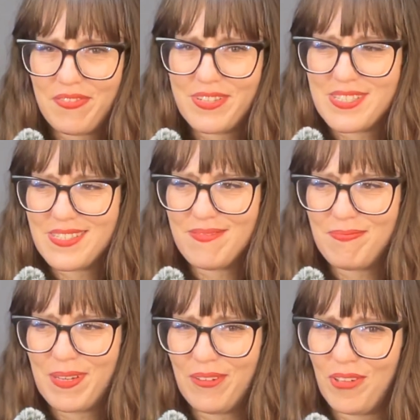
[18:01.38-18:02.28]
if it's
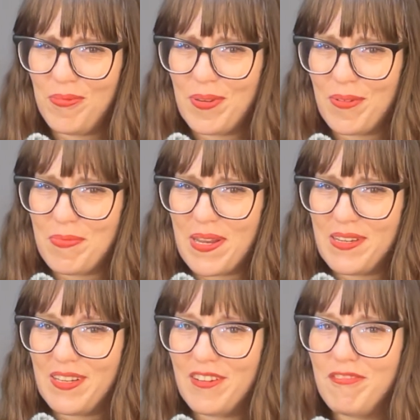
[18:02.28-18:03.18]
been a little bit
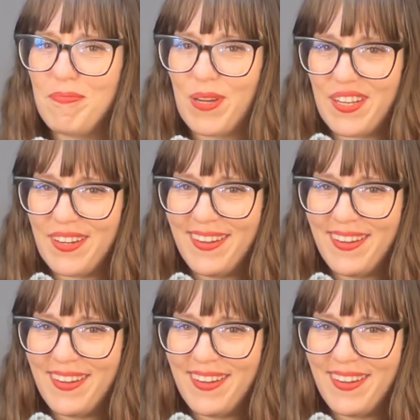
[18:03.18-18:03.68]
repetitive, but